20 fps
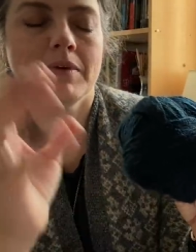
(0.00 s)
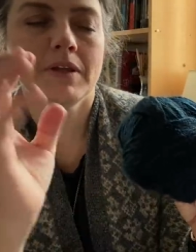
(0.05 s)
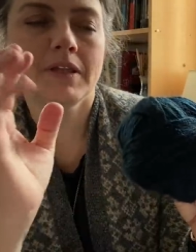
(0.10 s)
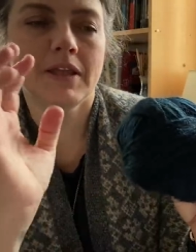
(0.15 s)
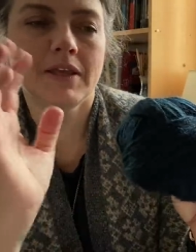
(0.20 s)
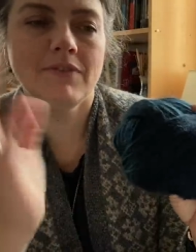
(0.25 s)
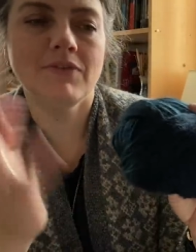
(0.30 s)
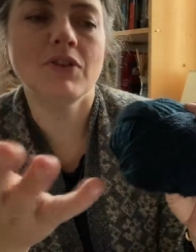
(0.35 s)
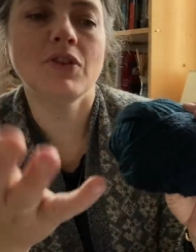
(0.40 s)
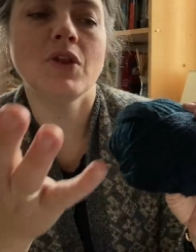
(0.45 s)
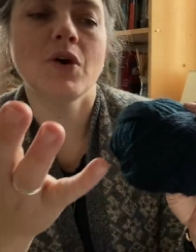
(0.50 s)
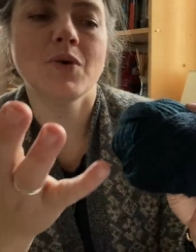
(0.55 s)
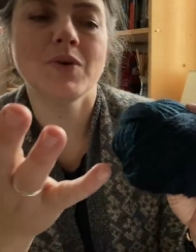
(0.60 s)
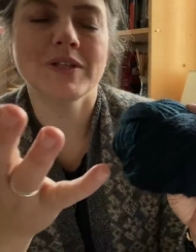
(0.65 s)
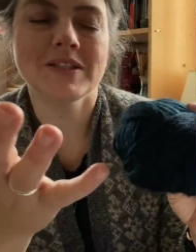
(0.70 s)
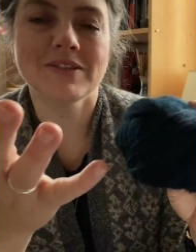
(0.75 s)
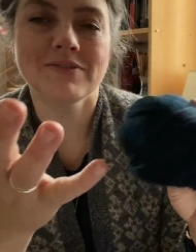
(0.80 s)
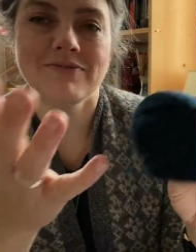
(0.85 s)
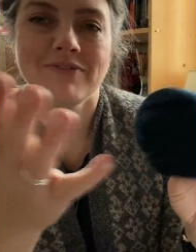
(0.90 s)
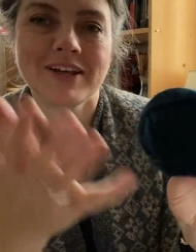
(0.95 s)
even though
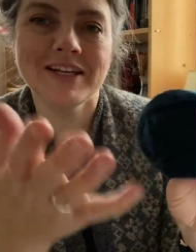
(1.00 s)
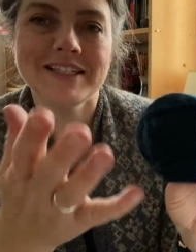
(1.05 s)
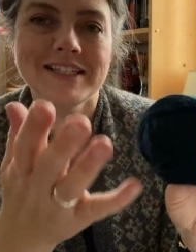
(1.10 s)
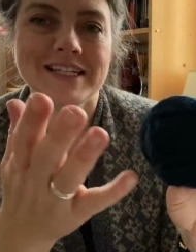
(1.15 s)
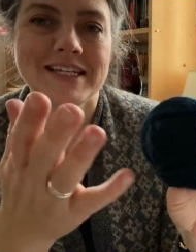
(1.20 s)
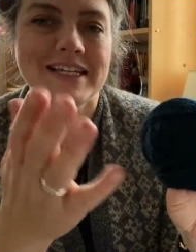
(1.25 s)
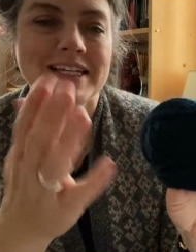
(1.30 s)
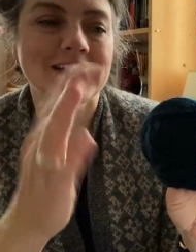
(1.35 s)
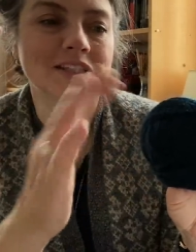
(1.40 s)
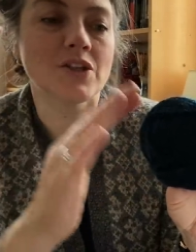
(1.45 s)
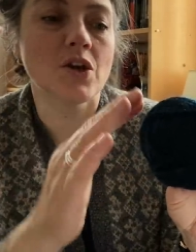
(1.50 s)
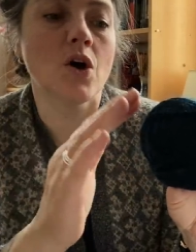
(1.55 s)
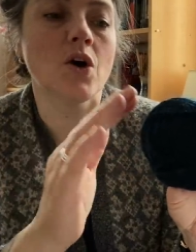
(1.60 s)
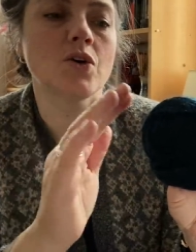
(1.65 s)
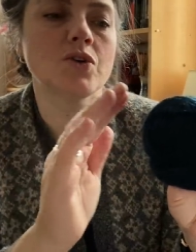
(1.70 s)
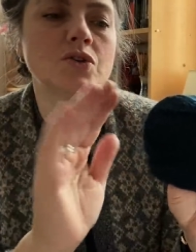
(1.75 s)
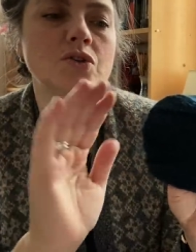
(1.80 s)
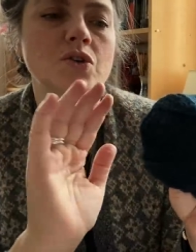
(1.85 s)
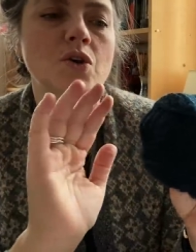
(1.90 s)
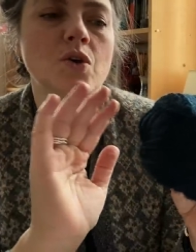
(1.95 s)
it's fuzzy it's
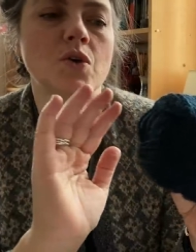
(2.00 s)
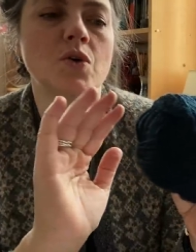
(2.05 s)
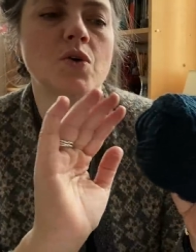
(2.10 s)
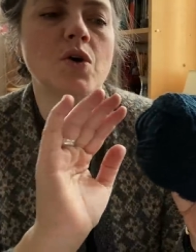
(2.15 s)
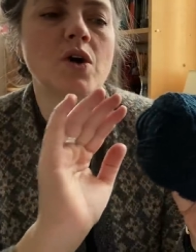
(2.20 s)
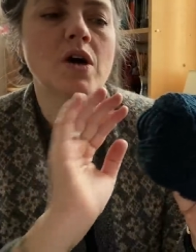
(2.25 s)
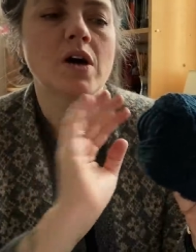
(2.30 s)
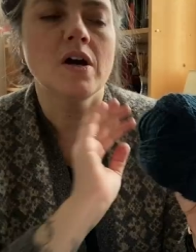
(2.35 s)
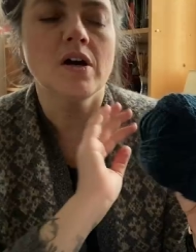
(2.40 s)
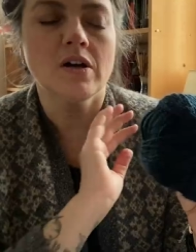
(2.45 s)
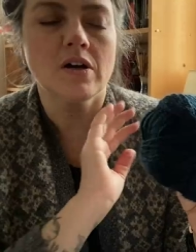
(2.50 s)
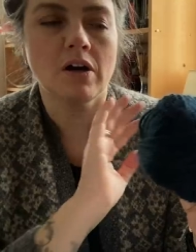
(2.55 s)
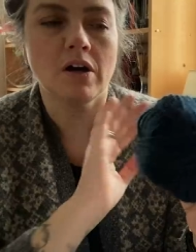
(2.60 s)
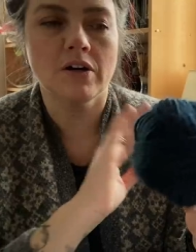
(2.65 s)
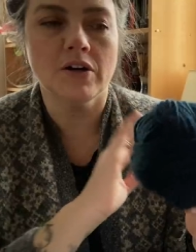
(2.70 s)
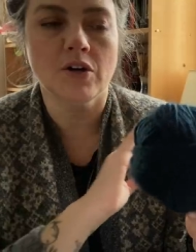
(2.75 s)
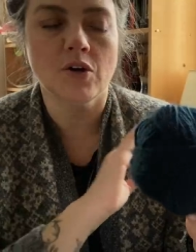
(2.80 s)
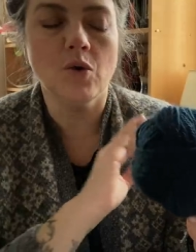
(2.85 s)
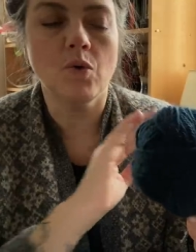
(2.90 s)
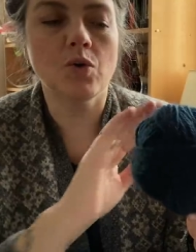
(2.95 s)
also
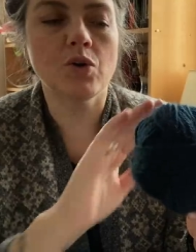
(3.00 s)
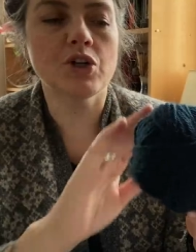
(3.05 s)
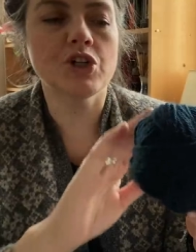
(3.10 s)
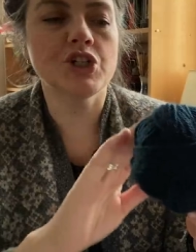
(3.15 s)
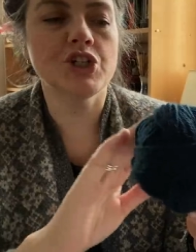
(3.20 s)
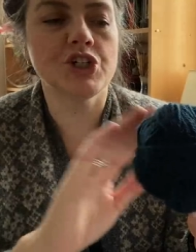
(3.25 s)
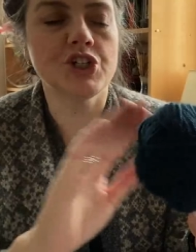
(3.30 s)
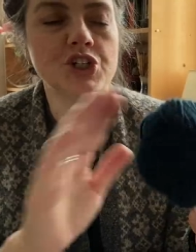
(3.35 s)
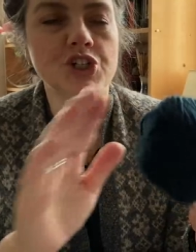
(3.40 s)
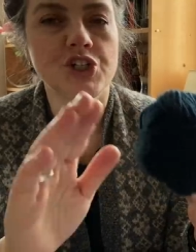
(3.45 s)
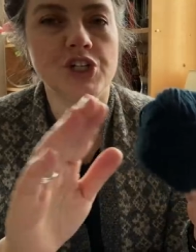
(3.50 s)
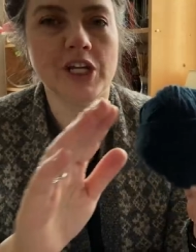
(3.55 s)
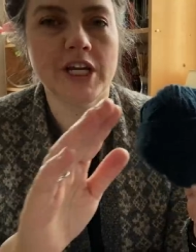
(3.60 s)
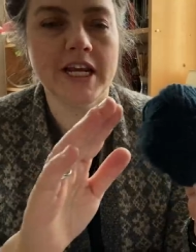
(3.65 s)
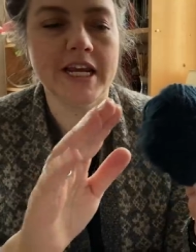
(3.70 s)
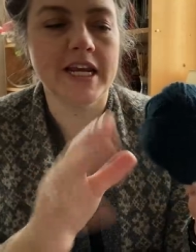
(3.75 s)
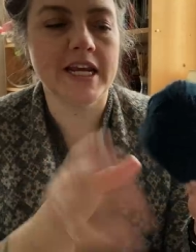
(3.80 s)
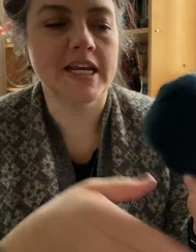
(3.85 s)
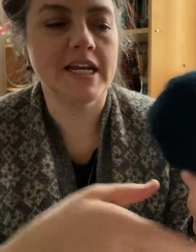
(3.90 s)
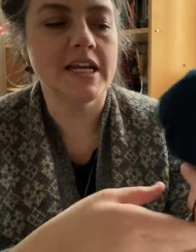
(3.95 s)
got a gorgeous
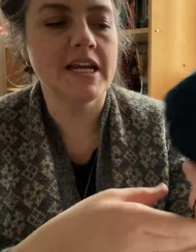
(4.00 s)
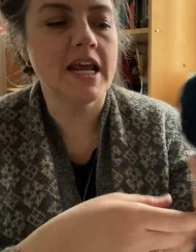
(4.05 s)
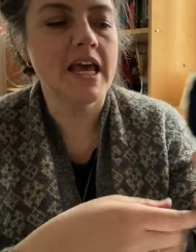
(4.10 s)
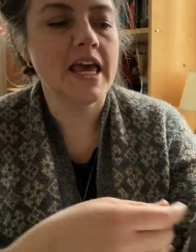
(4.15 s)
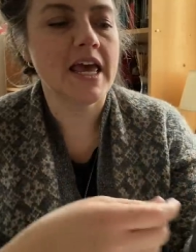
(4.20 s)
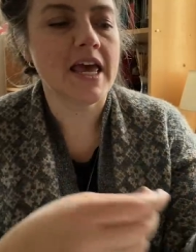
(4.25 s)
sheen